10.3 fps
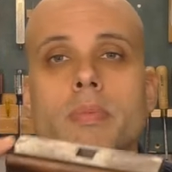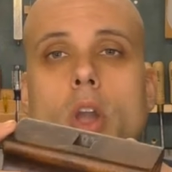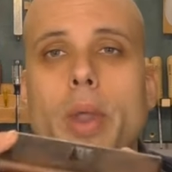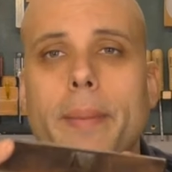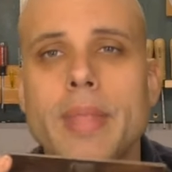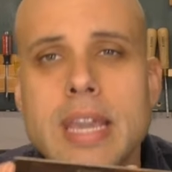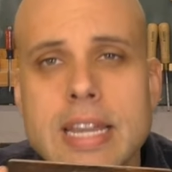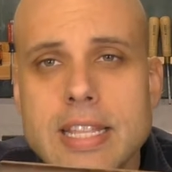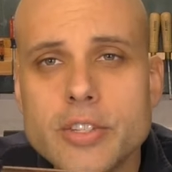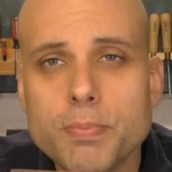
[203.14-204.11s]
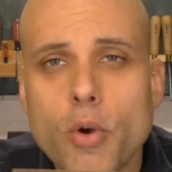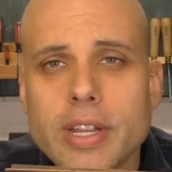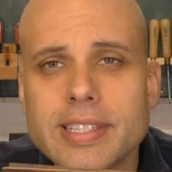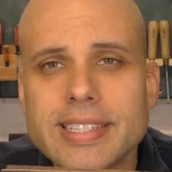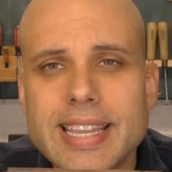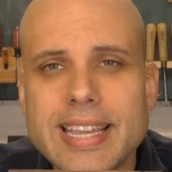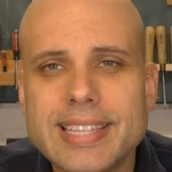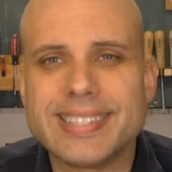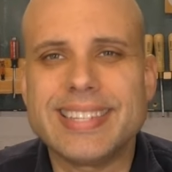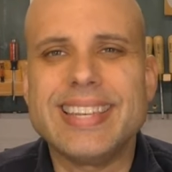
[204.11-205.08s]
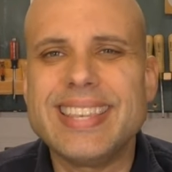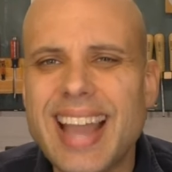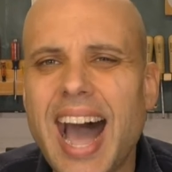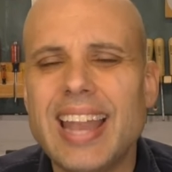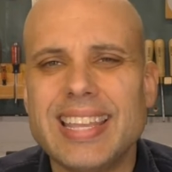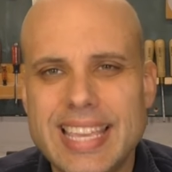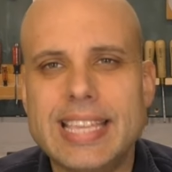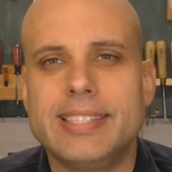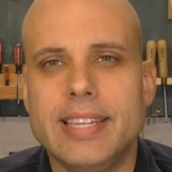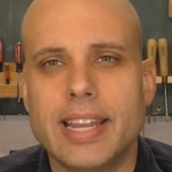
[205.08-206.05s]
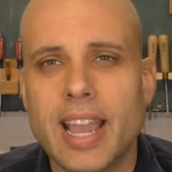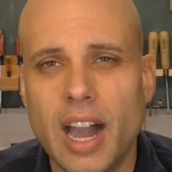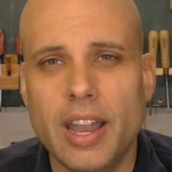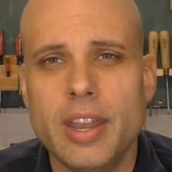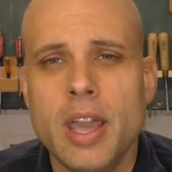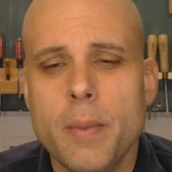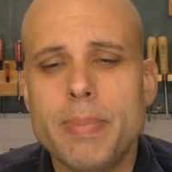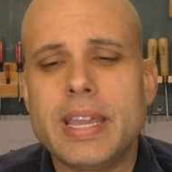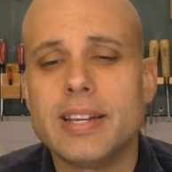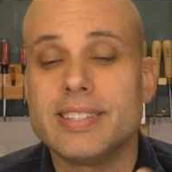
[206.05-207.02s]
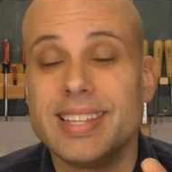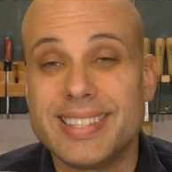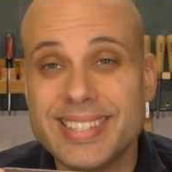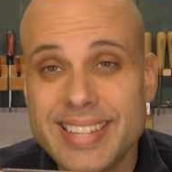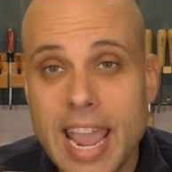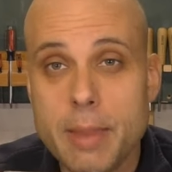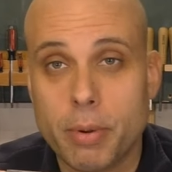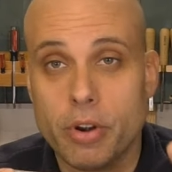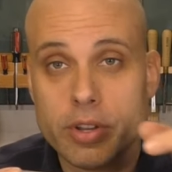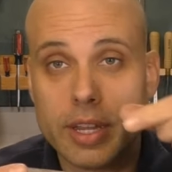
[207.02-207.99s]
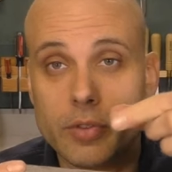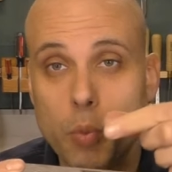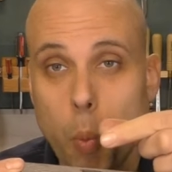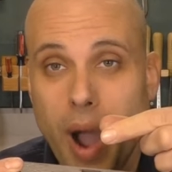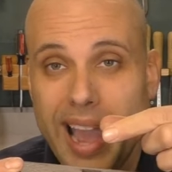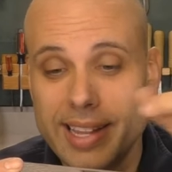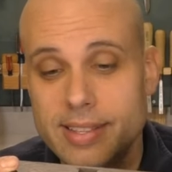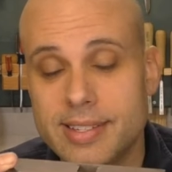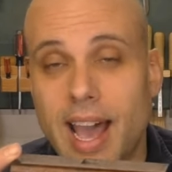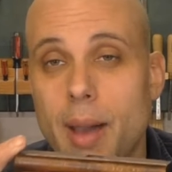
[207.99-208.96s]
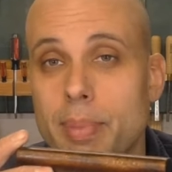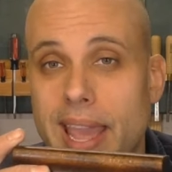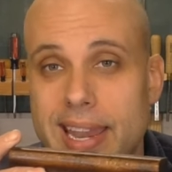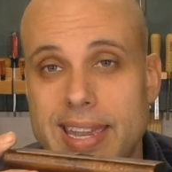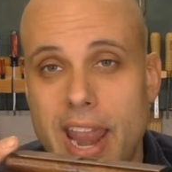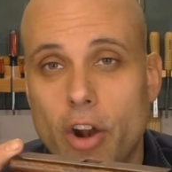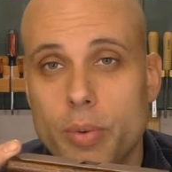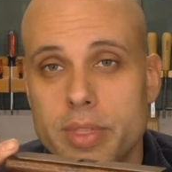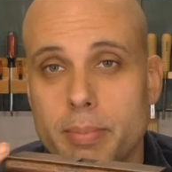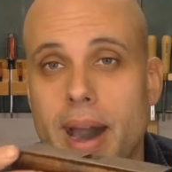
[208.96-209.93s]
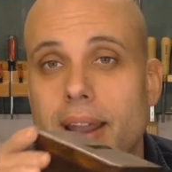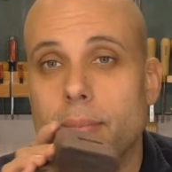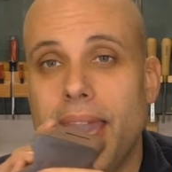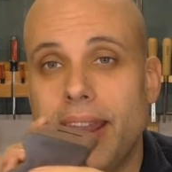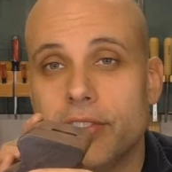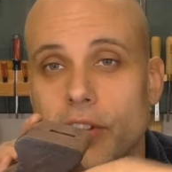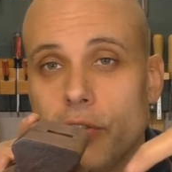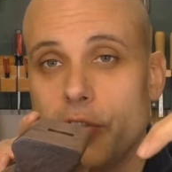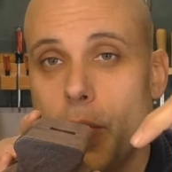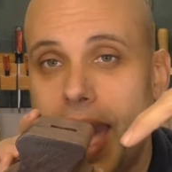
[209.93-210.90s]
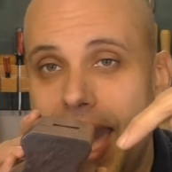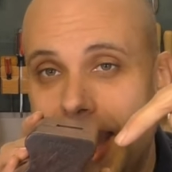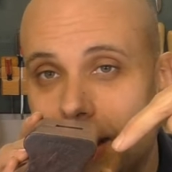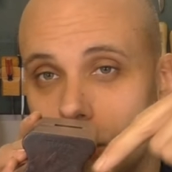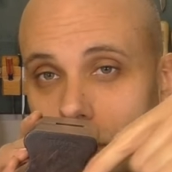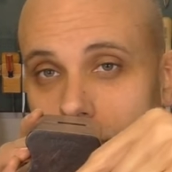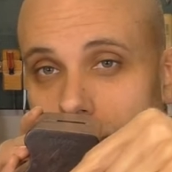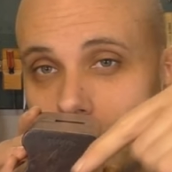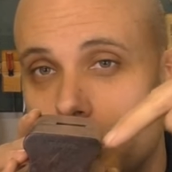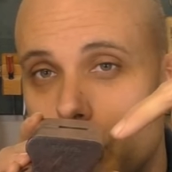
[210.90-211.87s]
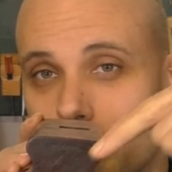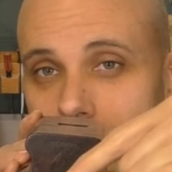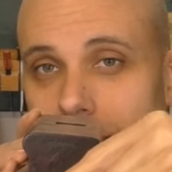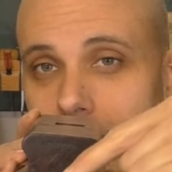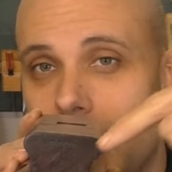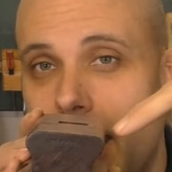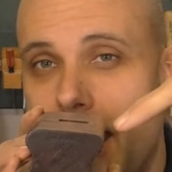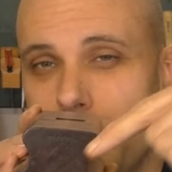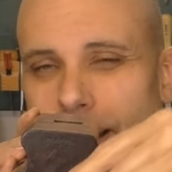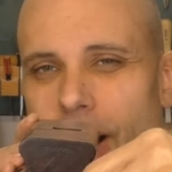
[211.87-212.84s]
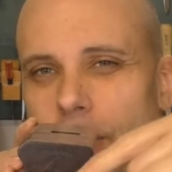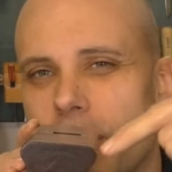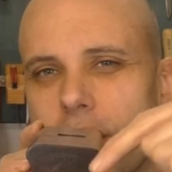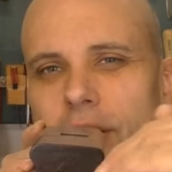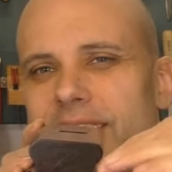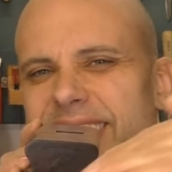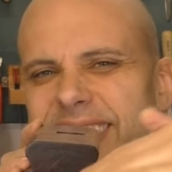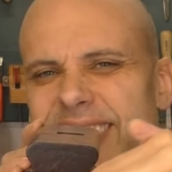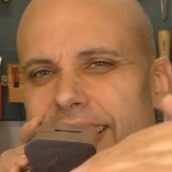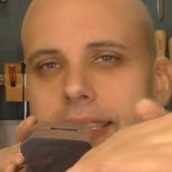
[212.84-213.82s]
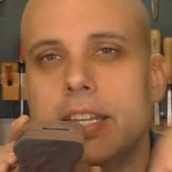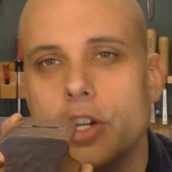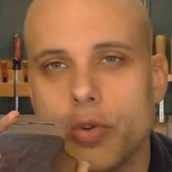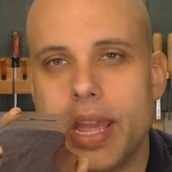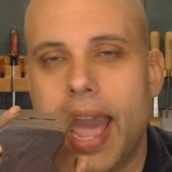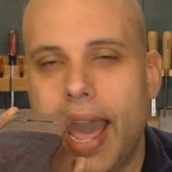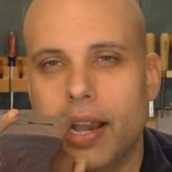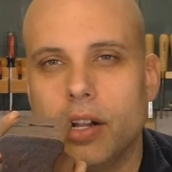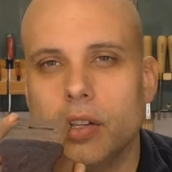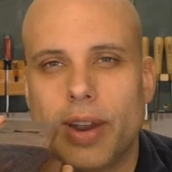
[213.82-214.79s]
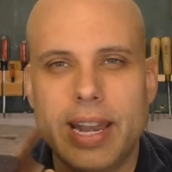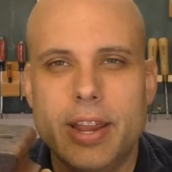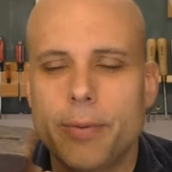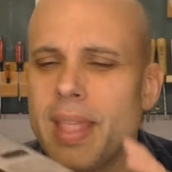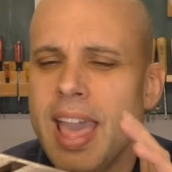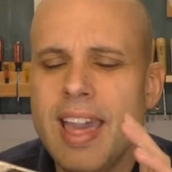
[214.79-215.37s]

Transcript: Okay, this mortise is not easy to cut because it's tapered, it's wide at the top and narrow at the bottom, and it's also angled. It goes in at about a 60 degree angle right here.